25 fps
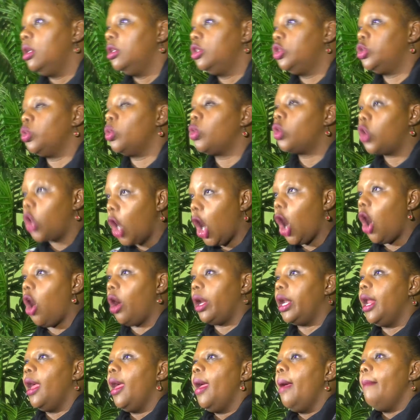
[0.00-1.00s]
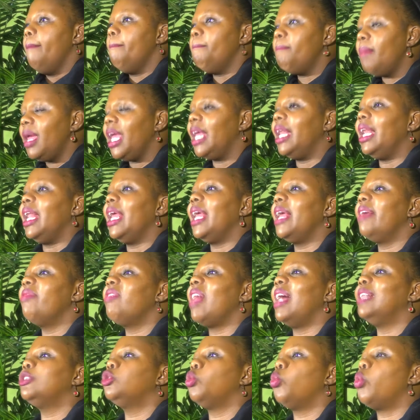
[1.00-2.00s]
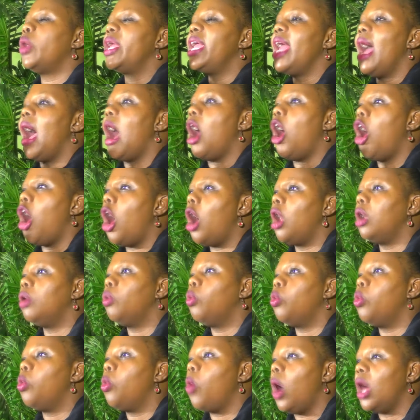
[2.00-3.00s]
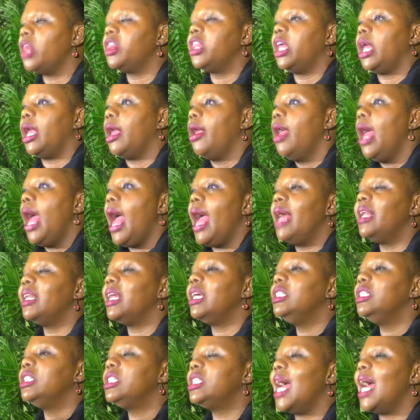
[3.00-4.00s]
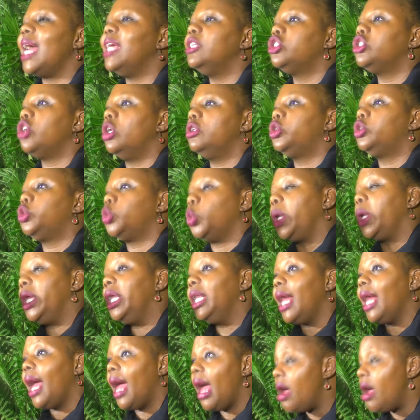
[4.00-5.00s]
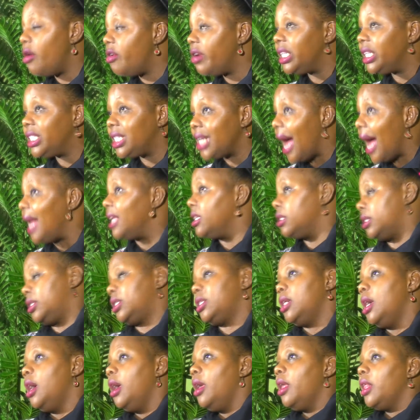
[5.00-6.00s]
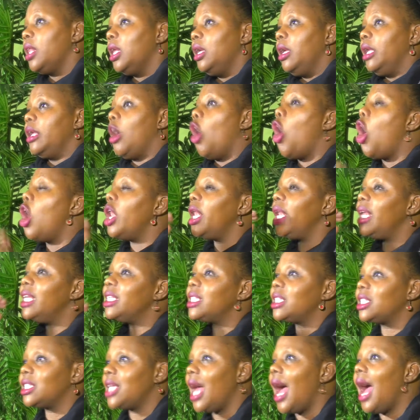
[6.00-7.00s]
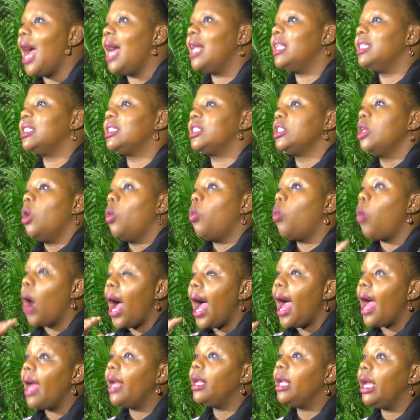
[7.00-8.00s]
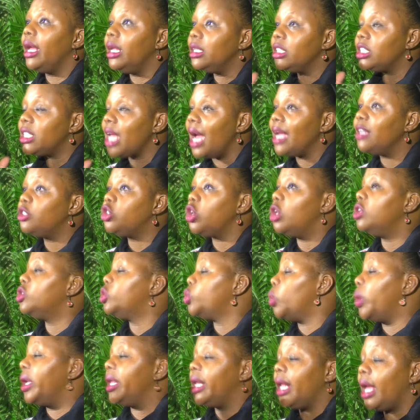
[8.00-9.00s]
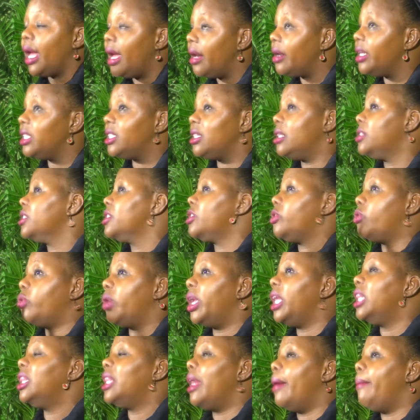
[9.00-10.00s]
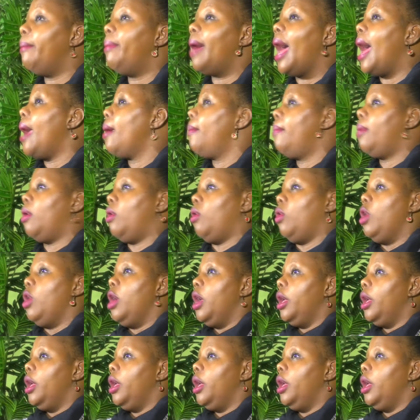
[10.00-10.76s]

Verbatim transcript: to God. Meaning that we are all worthy and entitled to inheritance. Only sons were entitled to inheritance. Read the Bible.